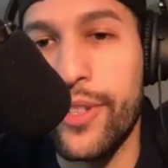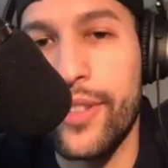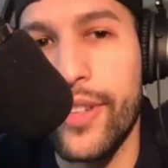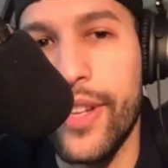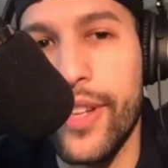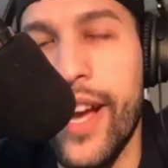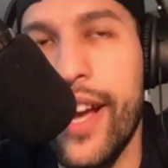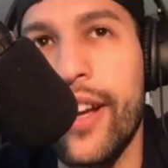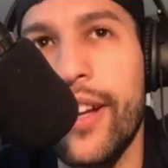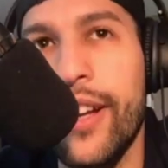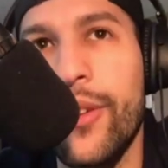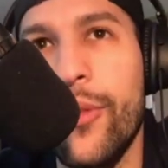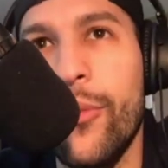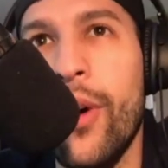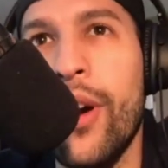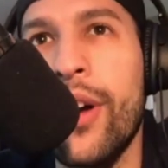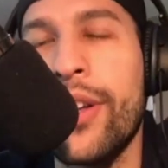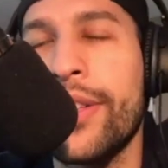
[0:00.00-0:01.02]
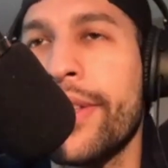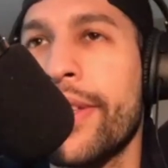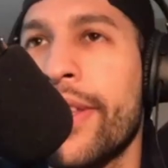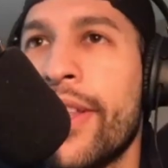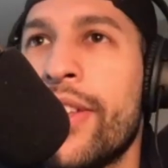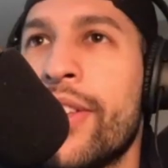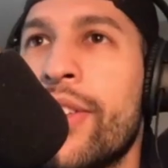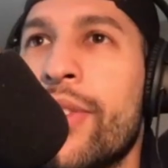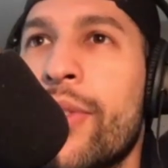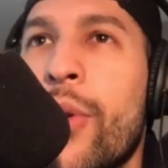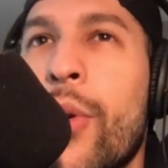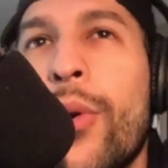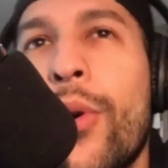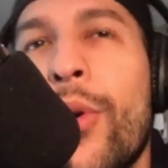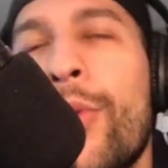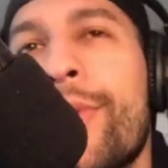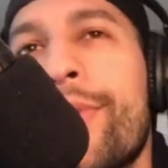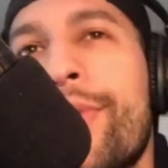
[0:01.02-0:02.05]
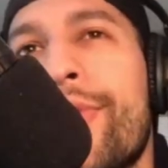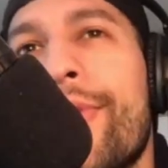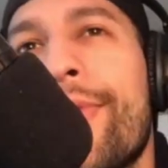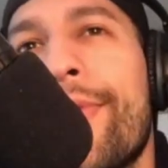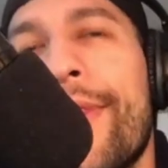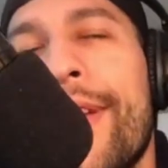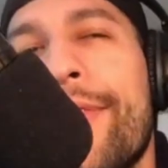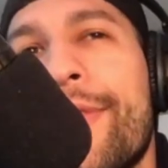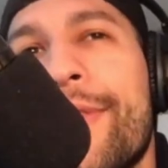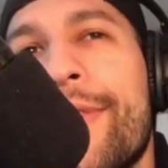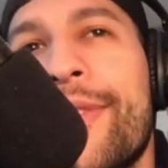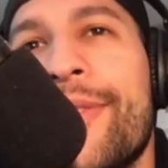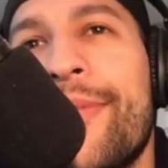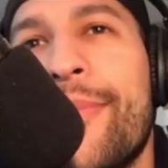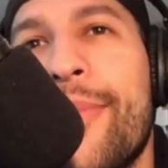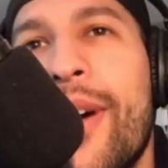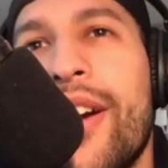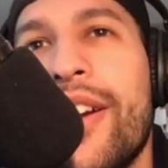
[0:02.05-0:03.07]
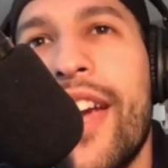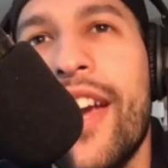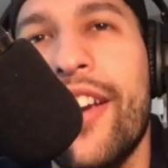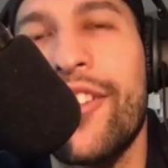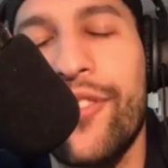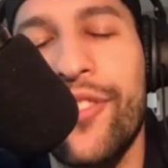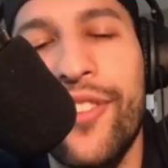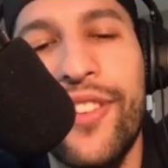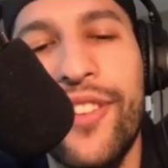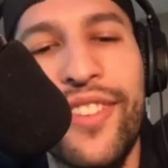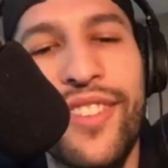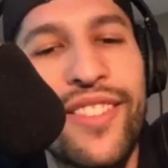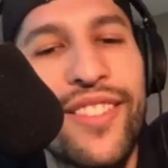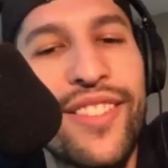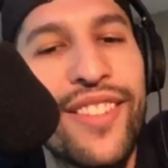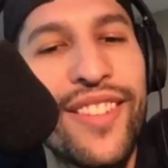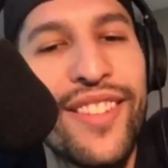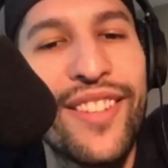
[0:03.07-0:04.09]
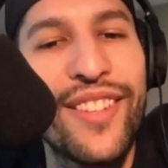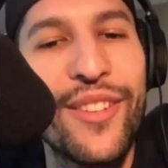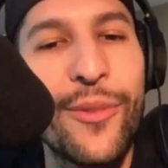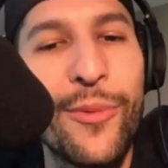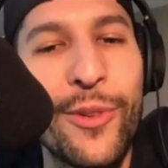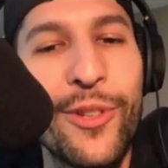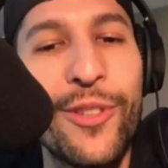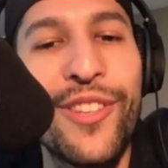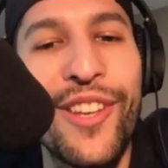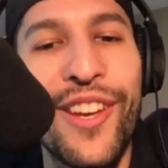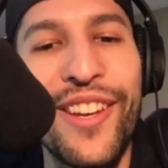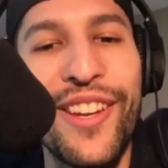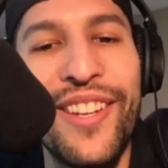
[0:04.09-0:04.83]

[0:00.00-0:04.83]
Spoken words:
Yeah. Who's your favorite podcaster? Will you say?